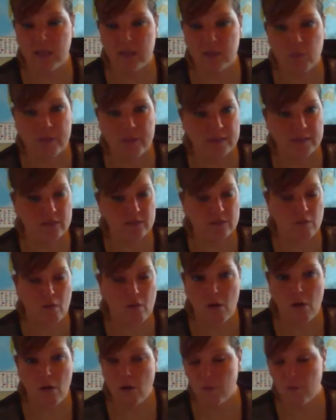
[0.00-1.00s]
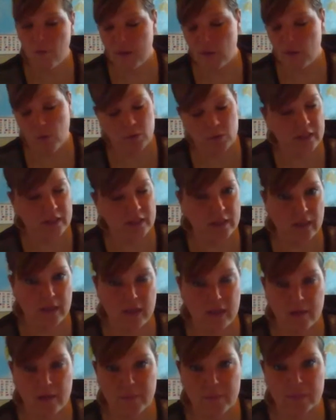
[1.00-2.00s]
I went into all my old eating
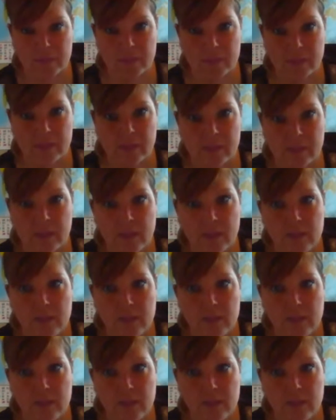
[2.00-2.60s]
habits.